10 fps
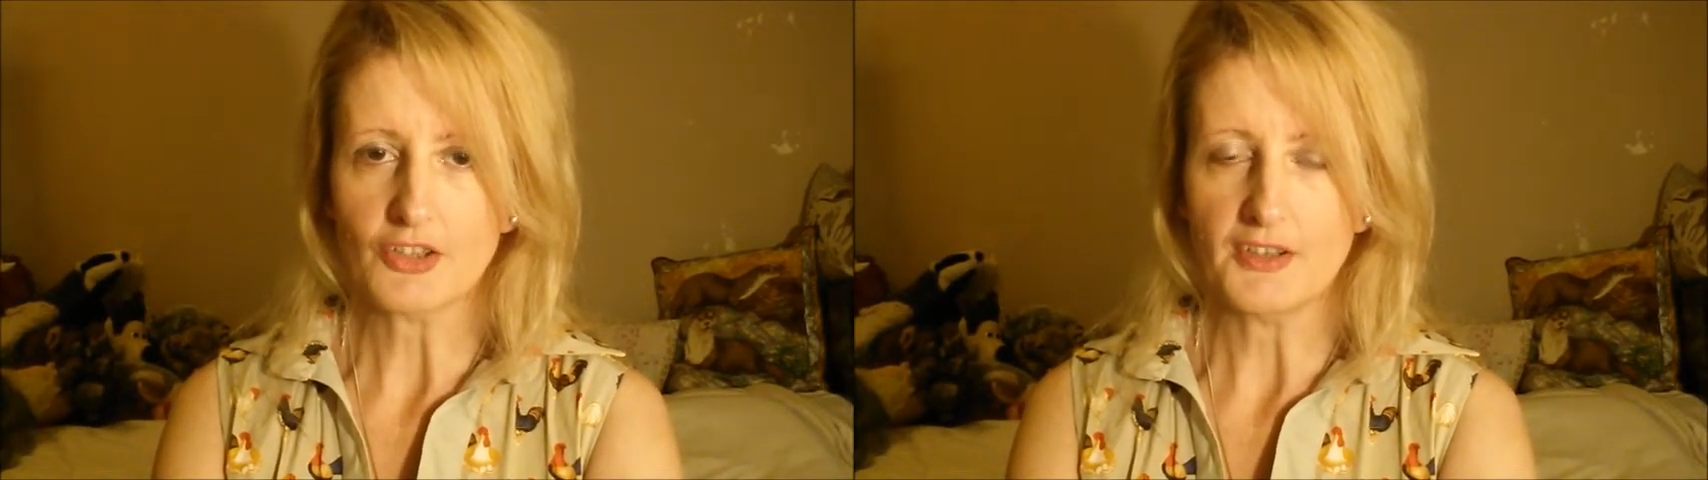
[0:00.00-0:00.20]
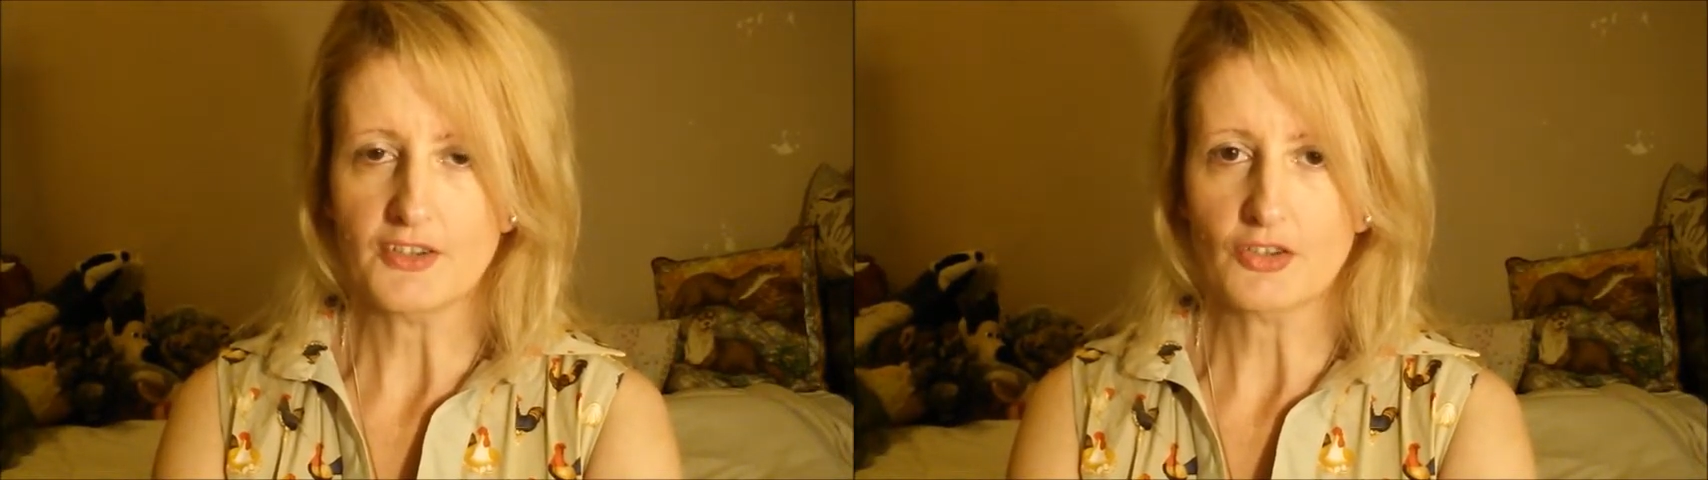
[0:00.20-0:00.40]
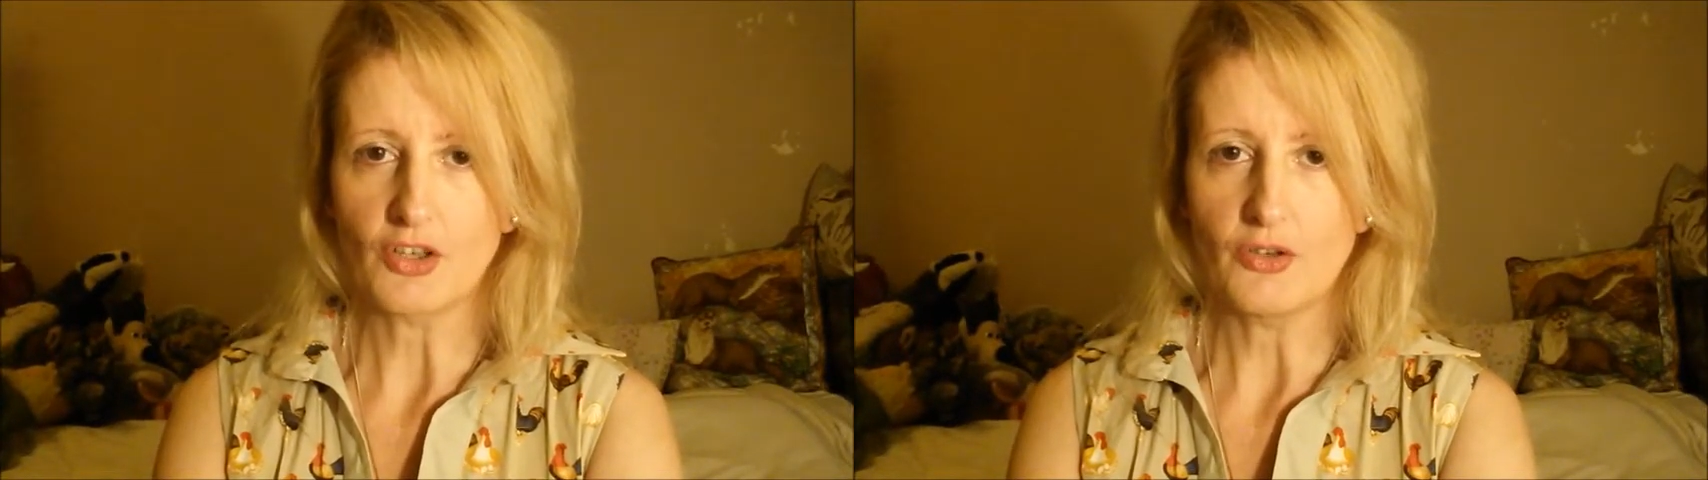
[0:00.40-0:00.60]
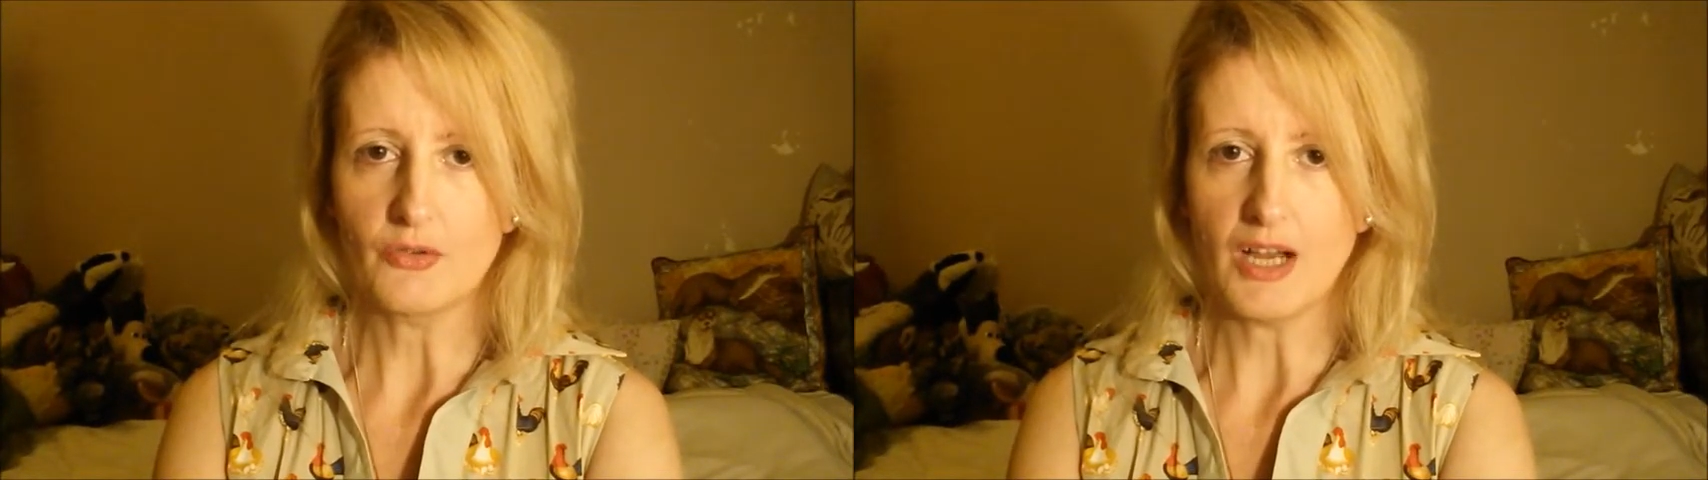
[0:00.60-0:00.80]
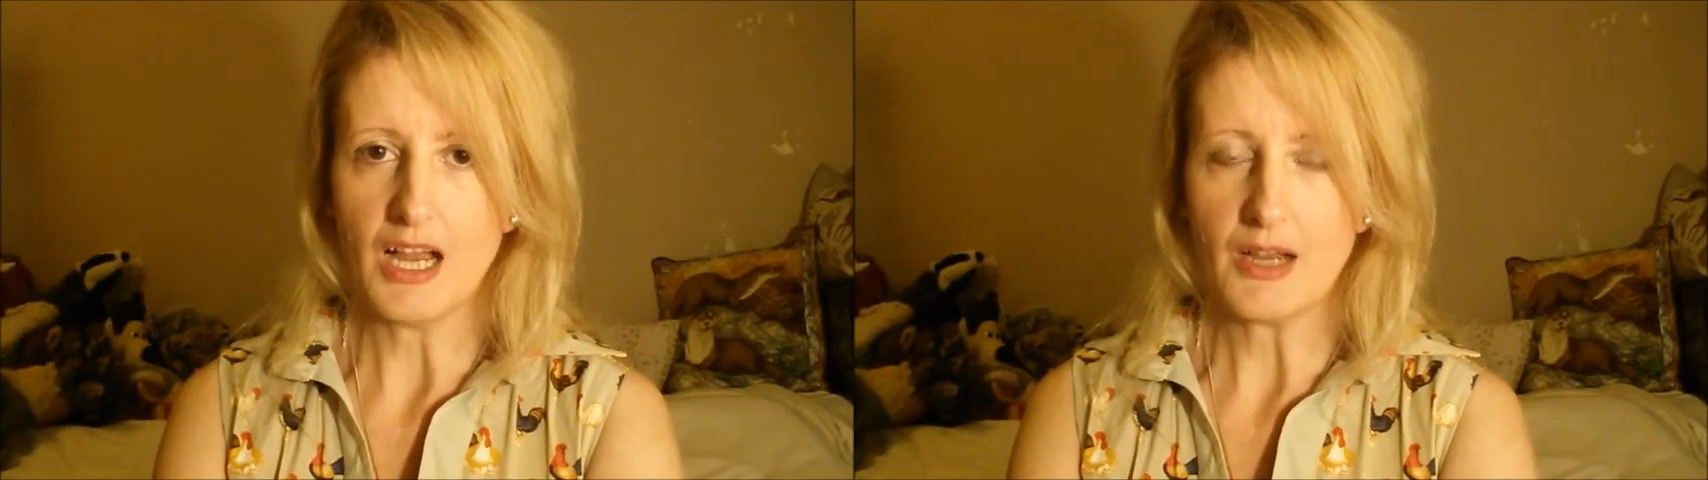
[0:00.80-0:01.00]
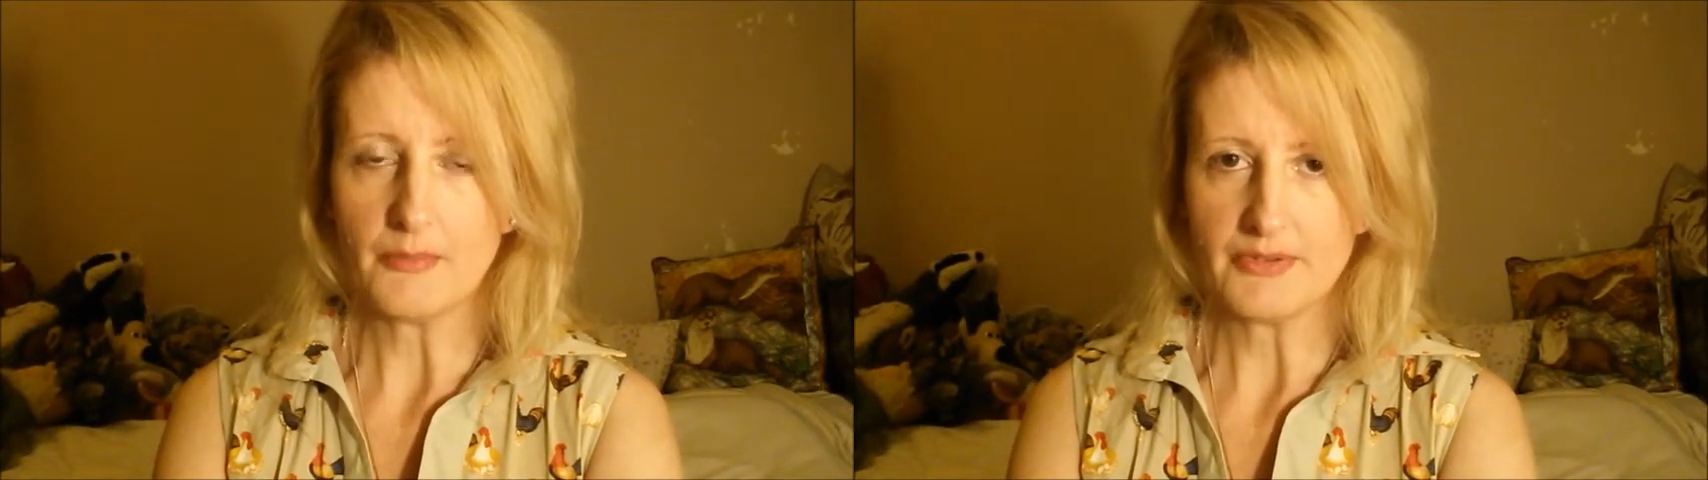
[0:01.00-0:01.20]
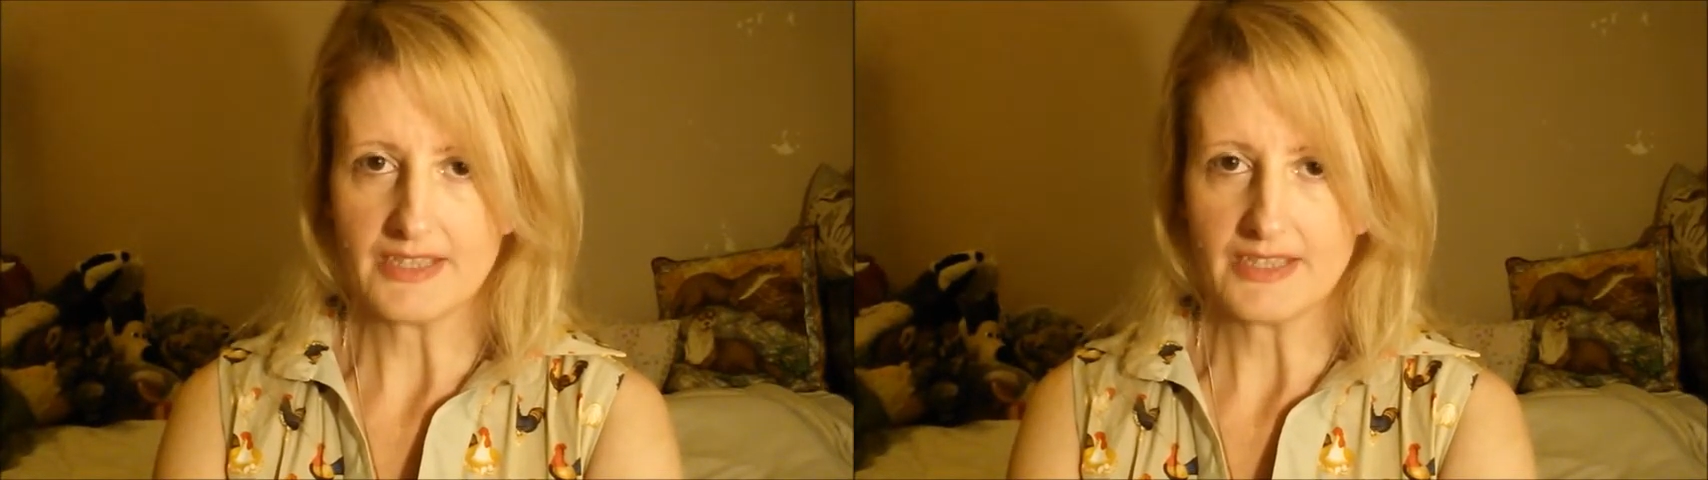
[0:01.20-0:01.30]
going to go up